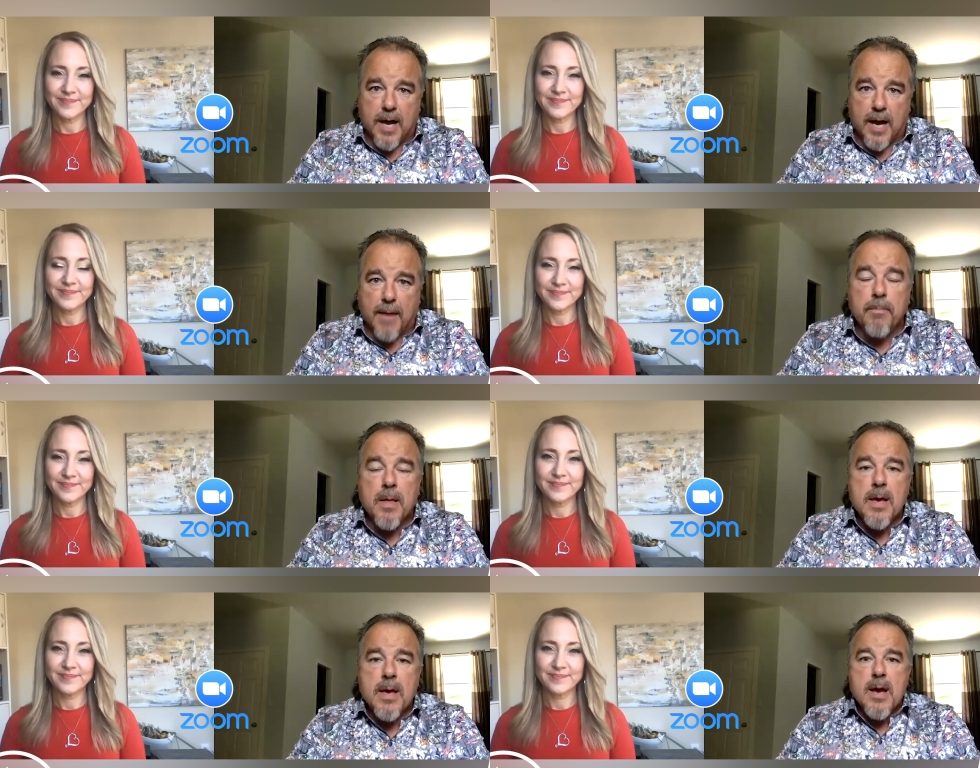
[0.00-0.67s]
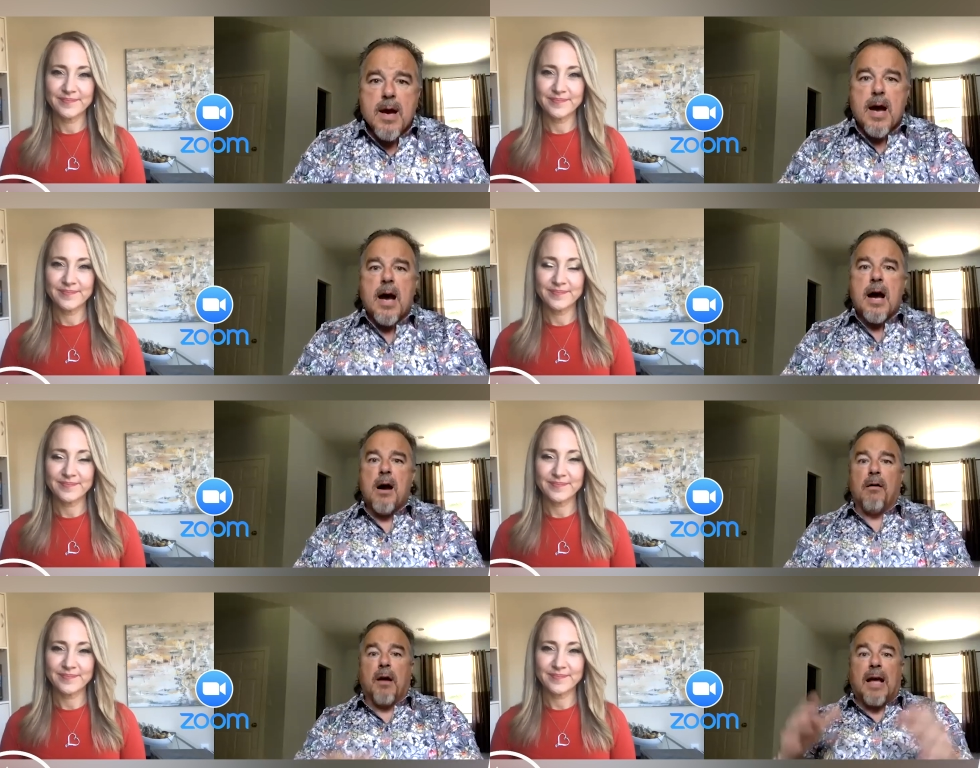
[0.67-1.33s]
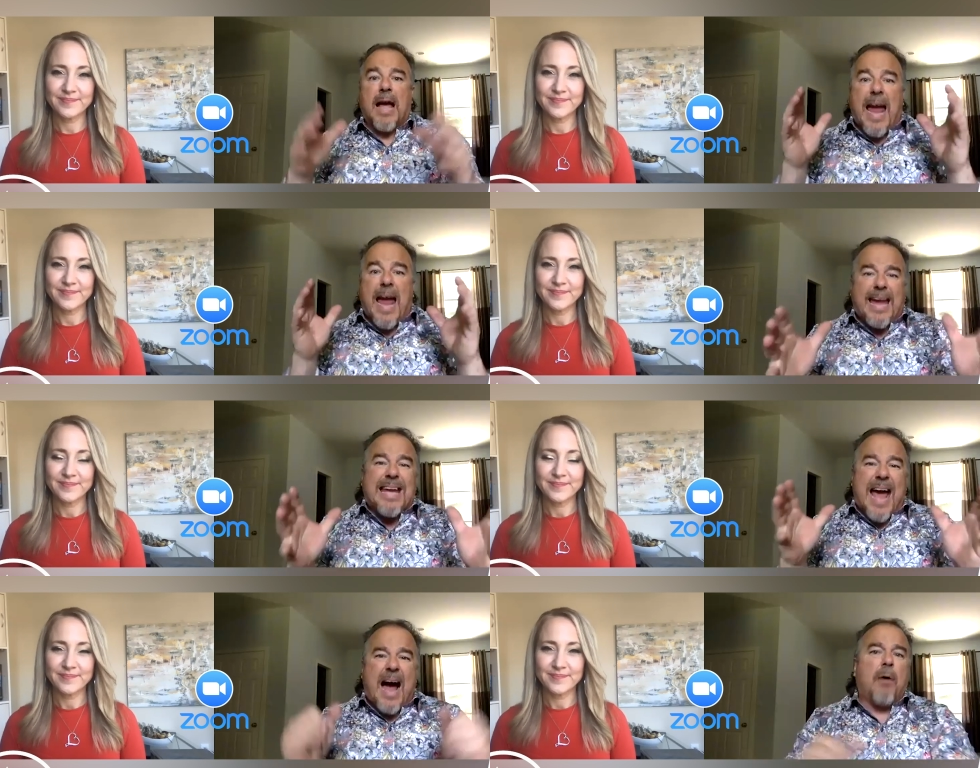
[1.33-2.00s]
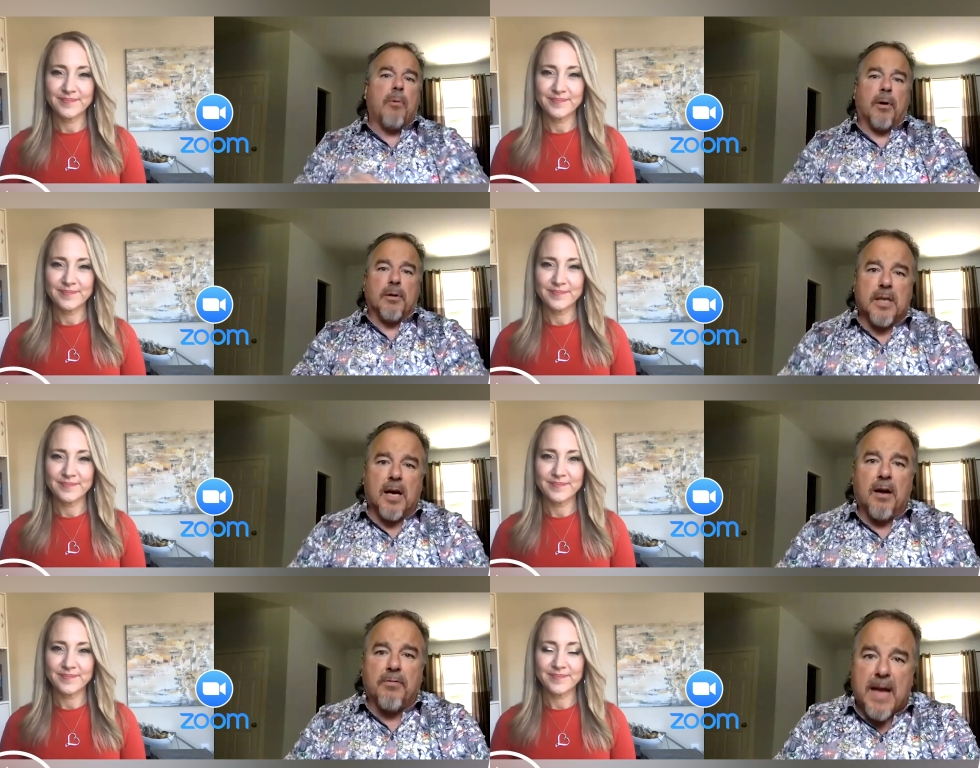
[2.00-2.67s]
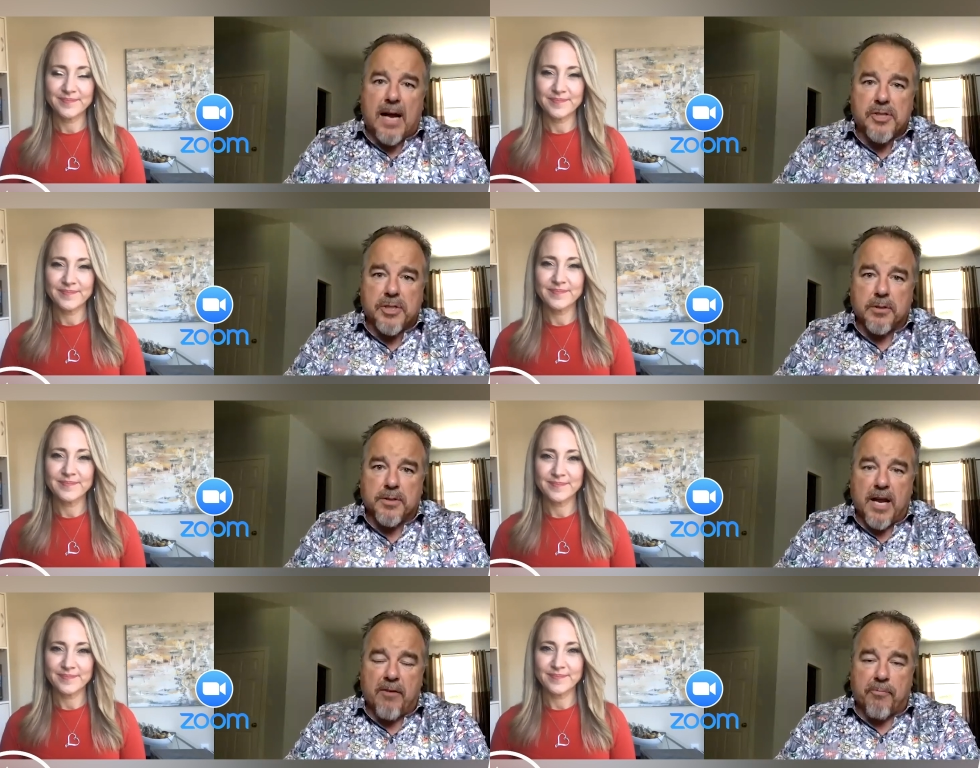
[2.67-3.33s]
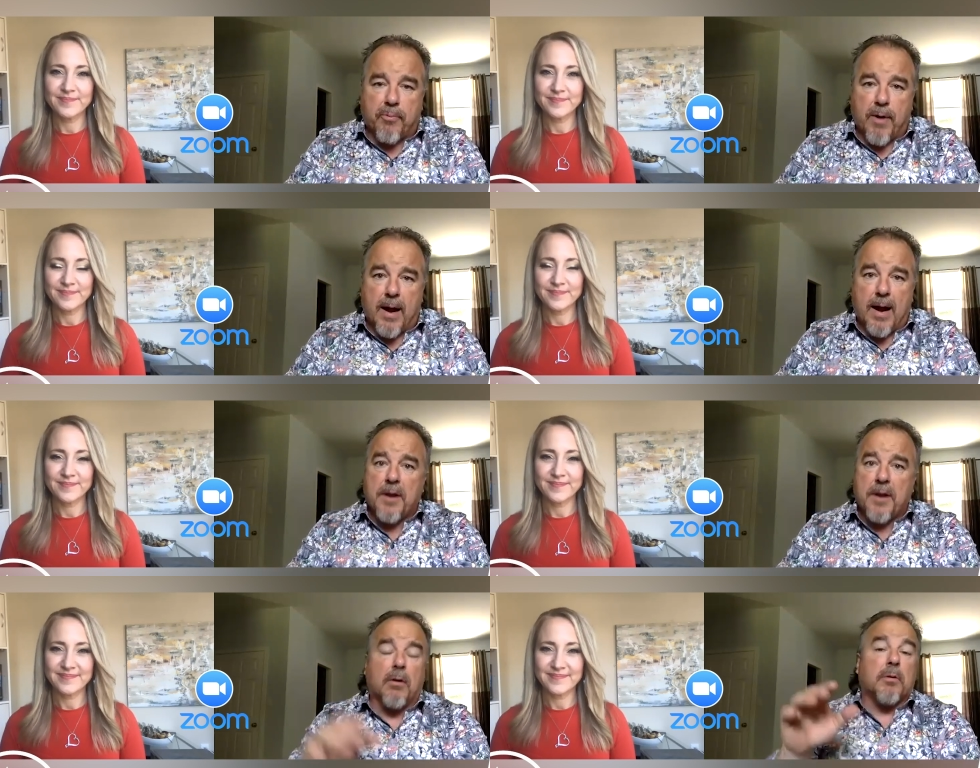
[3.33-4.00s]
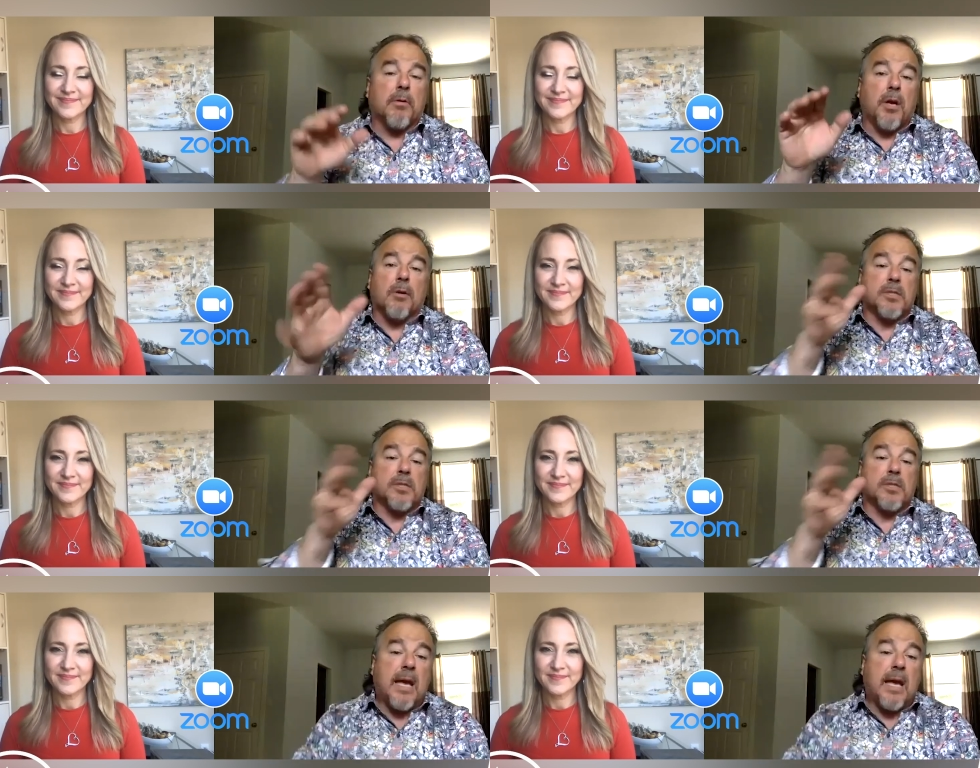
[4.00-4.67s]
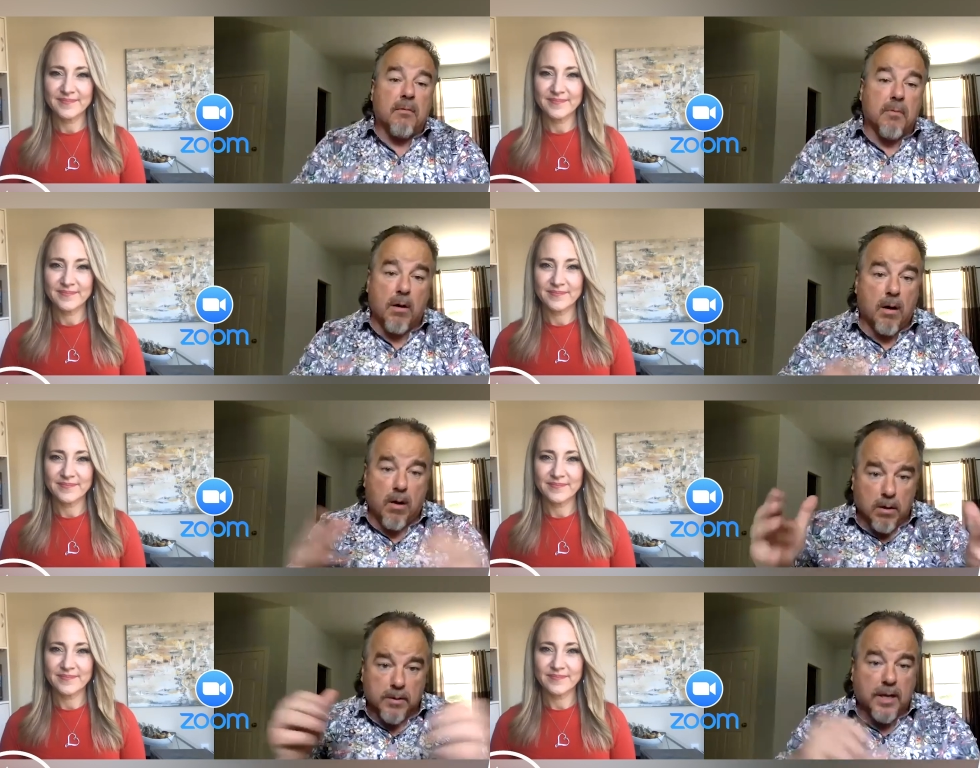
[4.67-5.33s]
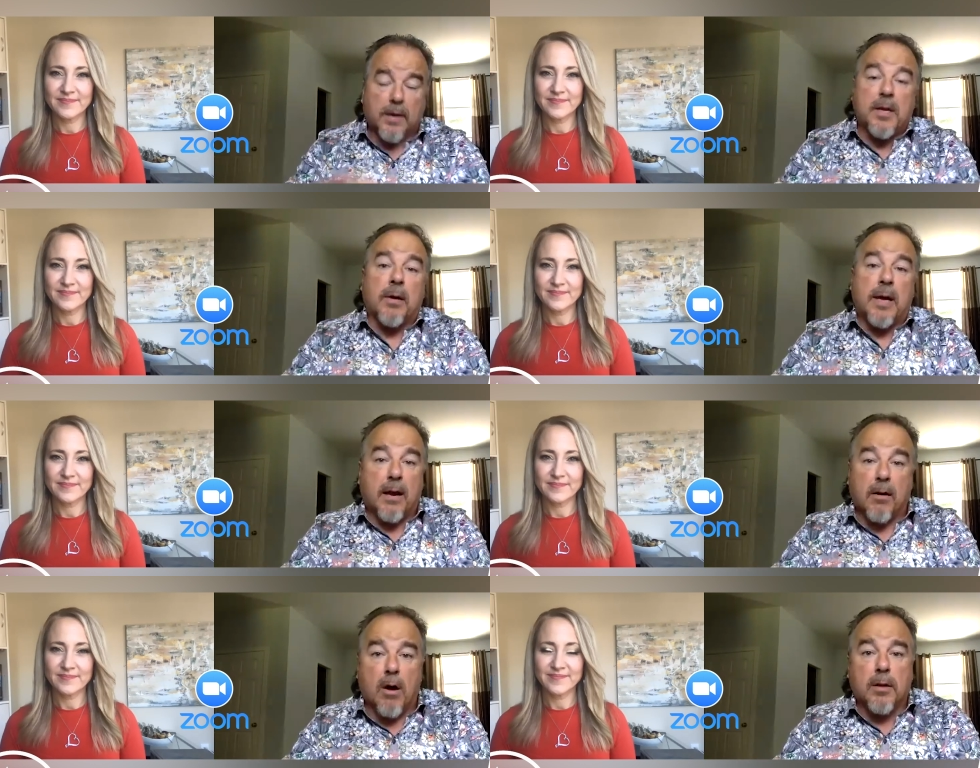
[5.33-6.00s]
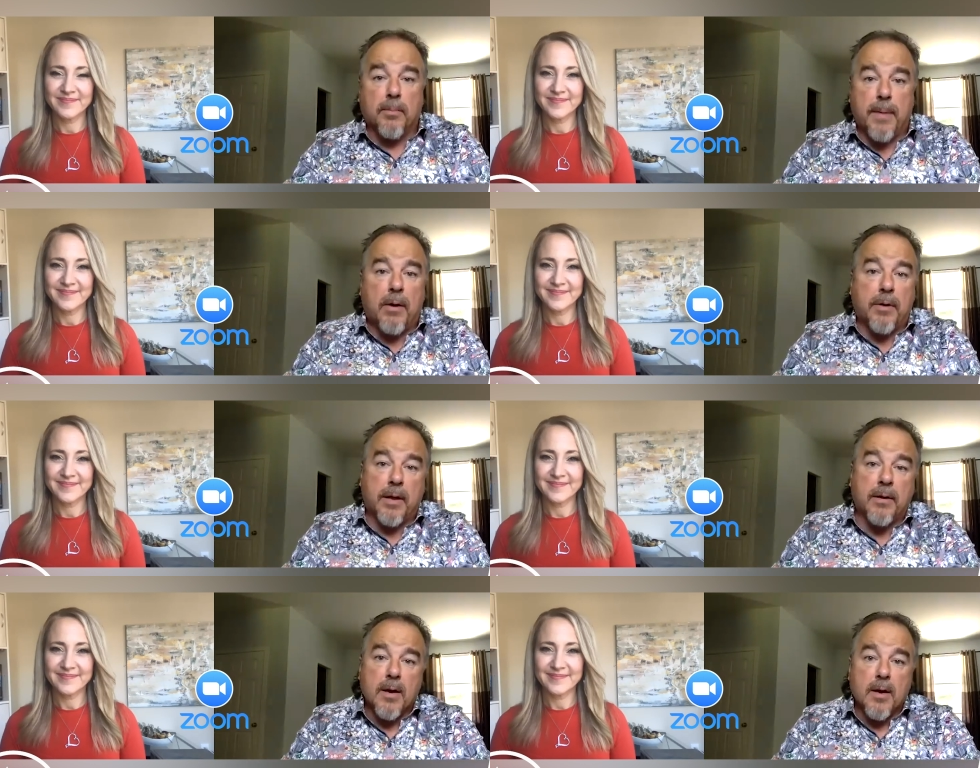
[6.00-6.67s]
Speaker 1: Time. Uh, eight hours of National Day of Prayer, and you'll you'll see all you'll, hear all about it.